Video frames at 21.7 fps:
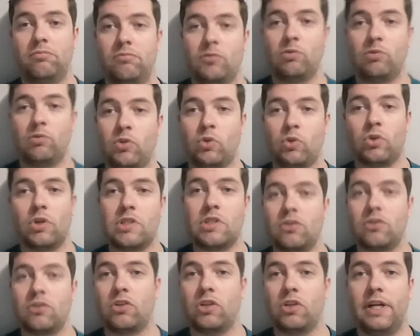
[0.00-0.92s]

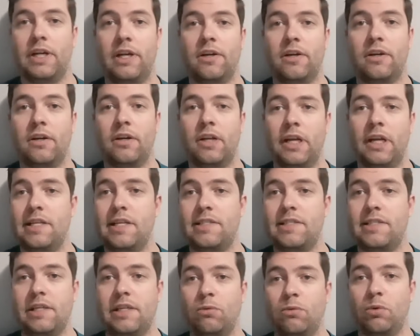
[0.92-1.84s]
Crystal clear,
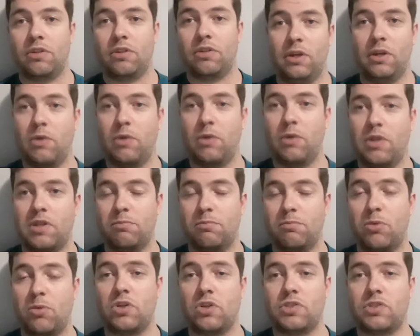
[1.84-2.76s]
easy, with a
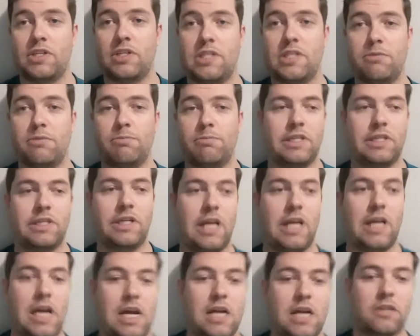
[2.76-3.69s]
moral system
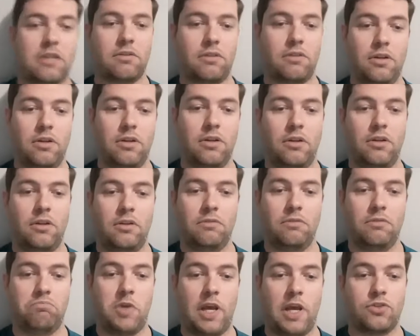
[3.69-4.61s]
intact,
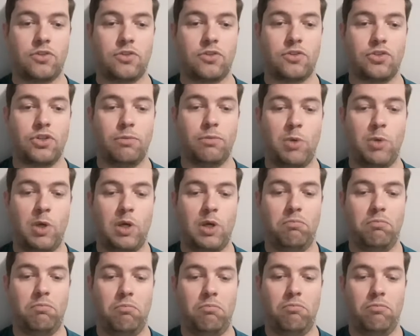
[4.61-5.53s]
the answer should be,
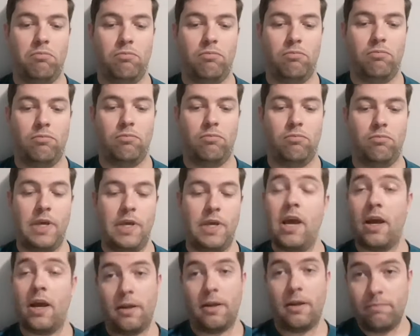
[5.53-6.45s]

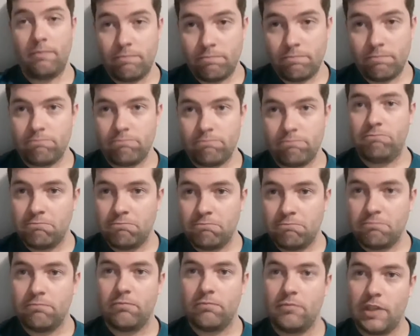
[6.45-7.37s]
yeah,
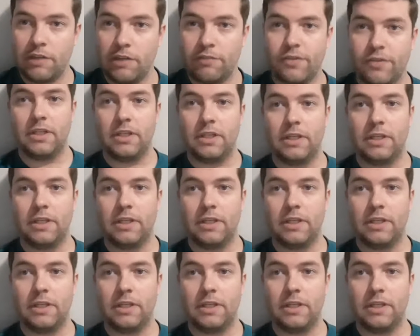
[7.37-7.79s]
definitely.